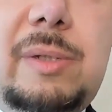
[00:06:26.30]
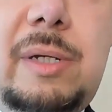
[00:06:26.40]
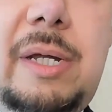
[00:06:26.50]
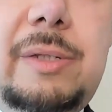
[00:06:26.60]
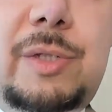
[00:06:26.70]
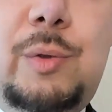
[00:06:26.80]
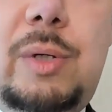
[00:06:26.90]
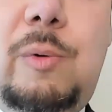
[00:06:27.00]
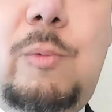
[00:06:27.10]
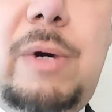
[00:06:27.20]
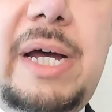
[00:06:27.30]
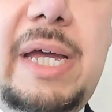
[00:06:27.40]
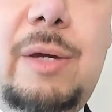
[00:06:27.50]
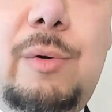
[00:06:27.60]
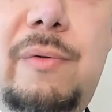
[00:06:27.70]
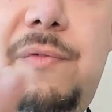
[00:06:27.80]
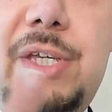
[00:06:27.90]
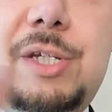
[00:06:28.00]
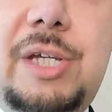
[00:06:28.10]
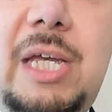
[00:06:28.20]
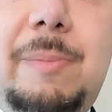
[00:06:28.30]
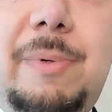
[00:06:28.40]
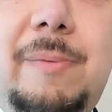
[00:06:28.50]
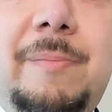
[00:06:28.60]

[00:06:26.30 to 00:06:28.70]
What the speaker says: cut into a Y or a V shape.